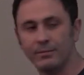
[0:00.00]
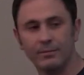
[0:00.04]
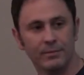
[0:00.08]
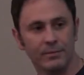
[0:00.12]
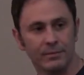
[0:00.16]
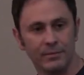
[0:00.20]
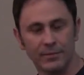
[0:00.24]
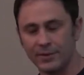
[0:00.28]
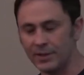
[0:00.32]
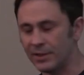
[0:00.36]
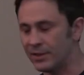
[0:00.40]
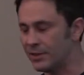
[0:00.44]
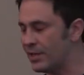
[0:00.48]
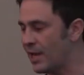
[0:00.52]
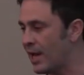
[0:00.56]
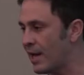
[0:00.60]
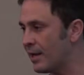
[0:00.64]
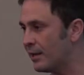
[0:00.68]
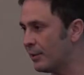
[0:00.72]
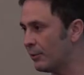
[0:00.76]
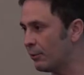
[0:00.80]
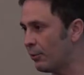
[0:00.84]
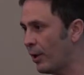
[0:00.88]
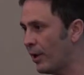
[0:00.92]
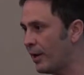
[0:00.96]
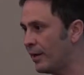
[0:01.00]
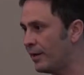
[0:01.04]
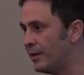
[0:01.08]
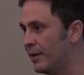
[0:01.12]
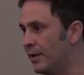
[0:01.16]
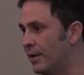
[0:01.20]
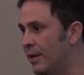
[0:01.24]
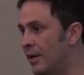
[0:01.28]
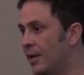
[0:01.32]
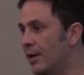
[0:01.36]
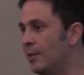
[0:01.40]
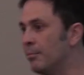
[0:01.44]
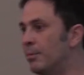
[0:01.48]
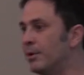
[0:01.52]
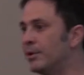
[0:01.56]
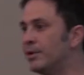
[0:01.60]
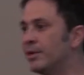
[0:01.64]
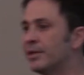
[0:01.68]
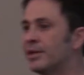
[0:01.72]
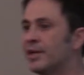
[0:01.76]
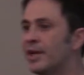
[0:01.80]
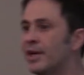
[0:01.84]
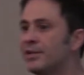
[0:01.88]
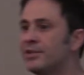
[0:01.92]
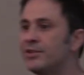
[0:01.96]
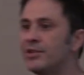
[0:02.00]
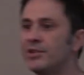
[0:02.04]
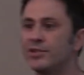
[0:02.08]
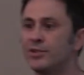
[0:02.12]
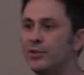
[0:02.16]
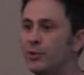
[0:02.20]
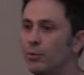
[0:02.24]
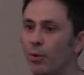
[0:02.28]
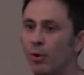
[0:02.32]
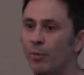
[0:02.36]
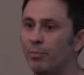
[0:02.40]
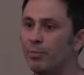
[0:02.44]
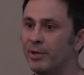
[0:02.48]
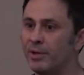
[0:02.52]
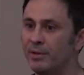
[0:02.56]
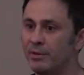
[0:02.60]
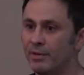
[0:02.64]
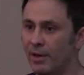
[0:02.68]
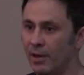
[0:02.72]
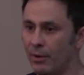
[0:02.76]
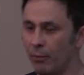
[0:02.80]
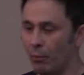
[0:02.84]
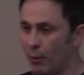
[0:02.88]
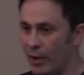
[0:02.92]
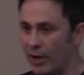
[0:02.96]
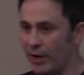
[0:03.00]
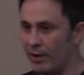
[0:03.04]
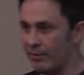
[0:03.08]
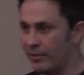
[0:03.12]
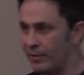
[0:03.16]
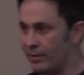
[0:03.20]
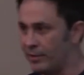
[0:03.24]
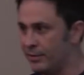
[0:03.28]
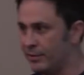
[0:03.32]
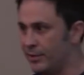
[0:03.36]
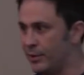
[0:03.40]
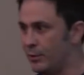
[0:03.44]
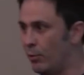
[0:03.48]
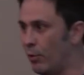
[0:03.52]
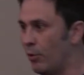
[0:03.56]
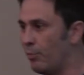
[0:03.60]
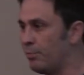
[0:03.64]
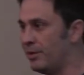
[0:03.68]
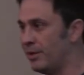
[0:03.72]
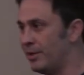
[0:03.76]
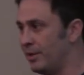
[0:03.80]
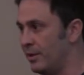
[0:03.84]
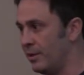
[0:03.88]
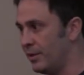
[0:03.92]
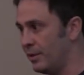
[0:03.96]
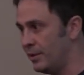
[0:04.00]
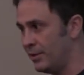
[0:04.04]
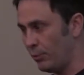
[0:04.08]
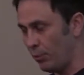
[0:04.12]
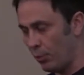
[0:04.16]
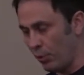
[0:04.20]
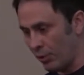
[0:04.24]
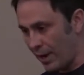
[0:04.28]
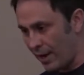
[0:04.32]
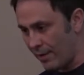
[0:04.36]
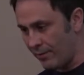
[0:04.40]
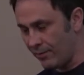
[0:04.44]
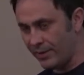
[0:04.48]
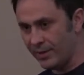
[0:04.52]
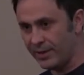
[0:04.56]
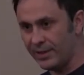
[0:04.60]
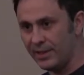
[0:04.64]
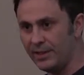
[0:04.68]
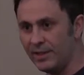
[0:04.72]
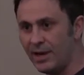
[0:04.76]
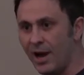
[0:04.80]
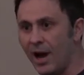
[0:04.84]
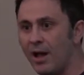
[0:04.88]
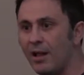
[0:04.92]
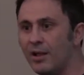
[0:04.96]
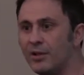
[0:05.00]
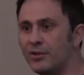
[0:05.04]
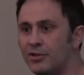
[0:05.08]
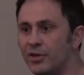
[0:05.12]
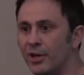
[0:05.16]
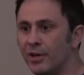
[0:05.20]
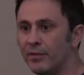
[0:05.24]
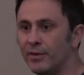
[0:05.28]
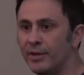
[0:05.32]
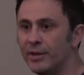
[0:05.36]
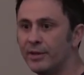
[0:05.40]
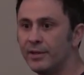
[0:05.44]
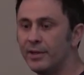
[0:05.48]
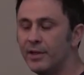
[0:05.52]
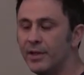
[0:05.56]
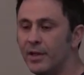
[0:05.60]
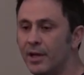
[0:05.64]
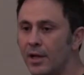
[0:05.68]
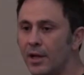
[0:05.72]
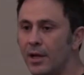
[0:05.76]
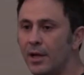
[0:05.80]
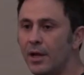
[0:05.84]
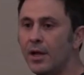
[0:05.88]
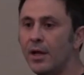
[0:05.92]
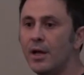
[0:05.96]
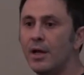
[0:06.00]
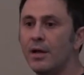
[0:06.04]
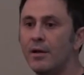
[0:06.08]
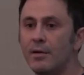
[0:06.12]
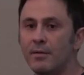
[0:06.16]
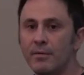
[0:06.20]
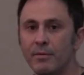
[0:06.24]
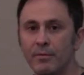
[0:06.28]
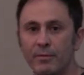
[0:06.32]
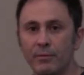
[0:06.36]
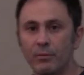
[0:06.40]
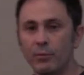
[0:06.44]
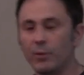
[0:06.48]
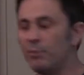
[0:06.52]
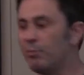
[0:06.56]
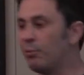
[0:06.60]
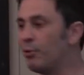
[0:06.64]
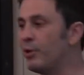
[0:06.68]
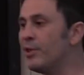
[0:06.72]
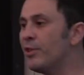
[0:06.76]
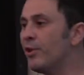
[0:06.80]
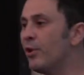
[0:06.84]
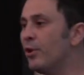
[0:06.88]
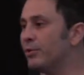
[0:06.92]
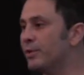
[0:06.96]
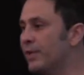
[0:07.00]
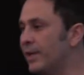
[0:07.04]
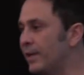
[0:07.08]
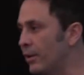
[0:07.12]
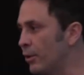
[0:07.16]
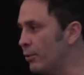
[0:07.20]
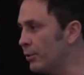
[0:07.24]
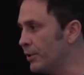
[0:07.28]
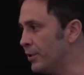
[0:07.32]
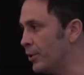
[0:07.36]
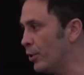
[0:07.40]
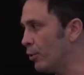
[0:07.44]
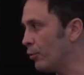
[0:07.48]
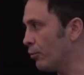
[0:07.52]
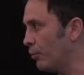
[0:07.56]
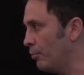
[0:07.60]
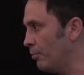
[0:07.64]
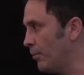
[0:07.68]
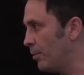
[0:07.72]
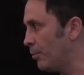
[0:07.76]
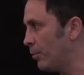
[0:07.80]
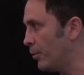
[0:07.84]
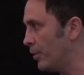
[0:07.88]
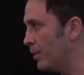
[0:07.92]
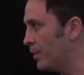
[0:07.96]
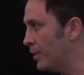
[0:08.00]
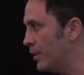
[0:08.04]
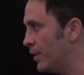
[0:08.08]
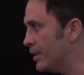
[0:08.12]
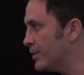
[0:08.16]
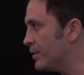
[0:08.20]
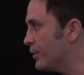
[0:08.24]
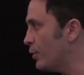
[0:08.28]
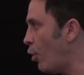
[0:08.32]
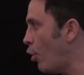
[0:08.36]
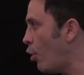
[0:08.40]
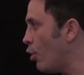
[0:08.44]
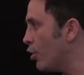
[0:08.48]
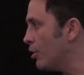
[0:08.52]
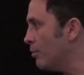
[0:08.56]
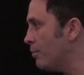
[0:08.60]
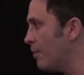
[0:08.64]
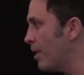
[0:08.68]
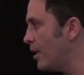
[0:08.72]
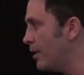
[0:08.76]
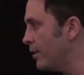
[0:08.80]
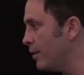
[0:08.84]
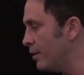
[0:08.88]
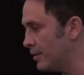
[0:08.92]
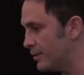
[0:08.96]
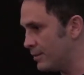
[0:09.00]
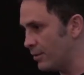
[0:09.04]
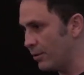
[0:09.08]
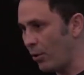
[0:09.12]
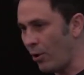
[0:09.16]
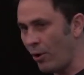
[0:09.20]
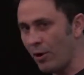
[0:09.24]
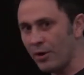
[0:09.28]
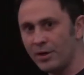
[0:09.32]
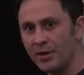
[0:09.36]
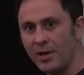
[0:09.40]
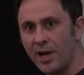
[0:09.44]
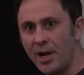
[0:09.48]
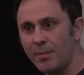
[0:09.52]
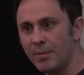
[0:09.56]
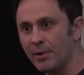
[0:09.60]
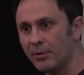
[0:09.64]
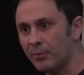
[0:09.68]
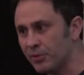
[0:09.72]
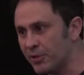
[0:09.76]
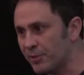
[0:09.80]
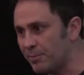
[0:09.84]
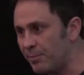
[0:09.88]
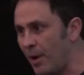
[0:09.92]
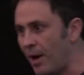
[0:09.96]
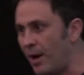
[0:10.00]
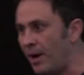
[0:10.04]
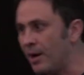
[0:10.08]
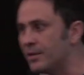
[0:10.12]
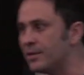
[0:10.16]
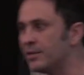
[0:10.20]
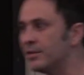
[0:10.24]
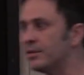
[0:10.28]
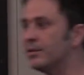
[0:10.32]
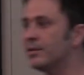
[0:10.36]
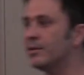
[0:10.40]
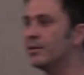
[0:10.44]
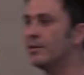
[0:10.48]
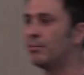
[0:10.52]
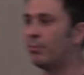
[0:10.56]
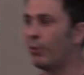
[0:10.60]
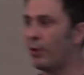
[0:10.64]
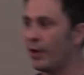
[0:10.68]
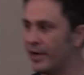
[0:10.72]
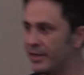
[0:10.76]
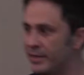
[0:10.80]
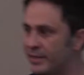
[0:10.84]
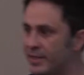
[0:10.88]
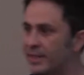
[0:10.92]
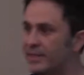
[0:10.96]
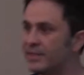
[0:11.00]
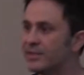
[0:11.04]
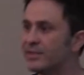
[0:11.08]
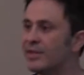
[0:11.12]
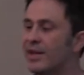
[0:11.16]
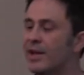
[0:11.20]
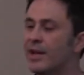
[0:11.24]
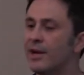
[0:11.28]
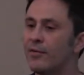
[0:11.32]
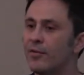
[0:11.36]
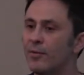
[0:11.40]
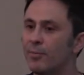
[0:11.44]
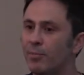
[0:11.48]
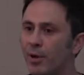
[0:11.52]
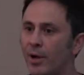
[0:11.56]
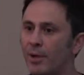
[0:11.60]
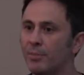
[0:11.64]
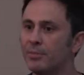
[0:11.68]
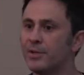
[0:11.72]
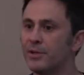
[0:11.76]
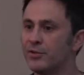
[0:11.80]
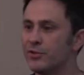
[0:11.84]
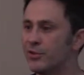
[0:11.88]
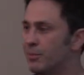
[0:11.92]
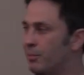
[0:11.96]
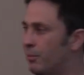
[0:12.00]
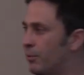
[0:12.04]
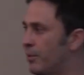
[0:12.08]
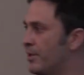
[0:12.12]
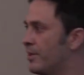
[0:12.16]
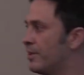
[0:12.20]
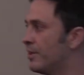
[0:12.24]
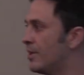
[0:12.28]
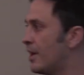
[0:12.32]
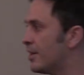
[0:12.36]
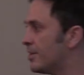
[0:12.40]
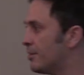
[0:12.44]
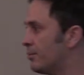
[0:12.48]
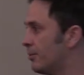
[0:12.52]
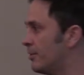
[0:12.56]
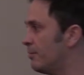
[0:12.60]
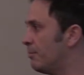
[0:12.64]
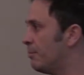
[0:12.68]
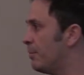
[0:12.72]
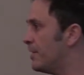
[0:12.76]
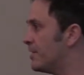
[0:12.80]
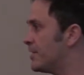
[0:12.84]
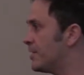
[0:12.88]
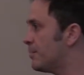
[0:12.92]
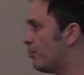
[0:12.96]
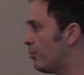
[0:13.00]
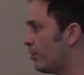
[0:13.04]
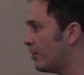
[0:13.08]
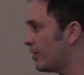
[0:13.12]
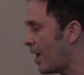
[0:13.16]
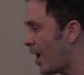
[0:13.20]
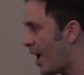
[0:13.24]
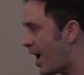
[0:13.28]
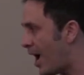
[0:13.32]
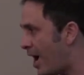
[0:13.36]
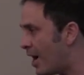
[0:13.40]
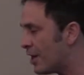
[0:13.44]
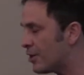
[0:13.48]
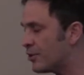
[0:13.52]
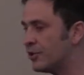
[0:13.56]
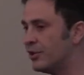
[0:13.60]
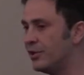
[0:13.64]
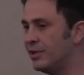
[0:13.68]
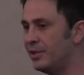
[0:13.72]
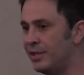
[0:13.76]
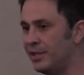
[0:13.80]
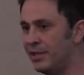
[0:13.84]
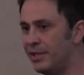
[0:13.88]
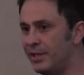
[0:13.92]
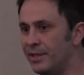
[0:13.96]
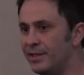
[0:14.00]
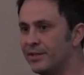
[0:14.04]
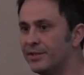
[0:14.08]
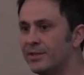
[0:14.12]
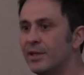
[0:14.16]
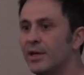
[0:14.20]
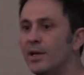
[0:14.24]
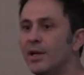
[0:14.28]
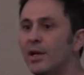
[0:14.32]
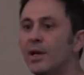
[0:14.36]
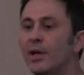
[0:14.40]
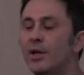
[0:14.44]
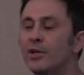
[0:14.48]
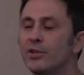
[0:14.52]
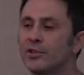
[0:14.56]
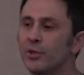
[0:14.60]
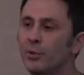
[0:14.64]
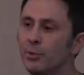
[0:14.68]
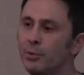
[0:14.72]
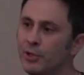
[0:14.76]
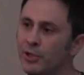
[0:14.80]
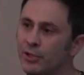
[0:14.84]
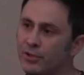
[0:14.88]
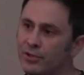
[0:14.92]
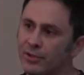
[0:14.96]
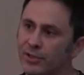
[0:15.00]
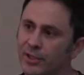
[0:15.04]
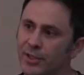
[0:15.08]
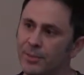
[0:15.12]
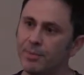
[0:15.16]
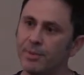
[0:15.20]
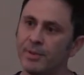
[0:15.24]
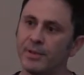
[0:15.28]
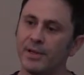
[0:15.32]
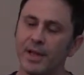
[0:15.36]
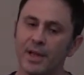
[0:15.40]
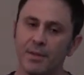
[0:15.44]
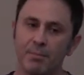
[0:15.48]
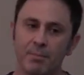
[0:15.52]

It's exactly right. But the catch is you won't be aware of it. You won't have any knowledge of it. We breathe all day long and don't remember it. It's an autonomic response. The brain takes care of the problem, tells you to breathe and not to breathe based upon oxygen needs. So when you're sleeping and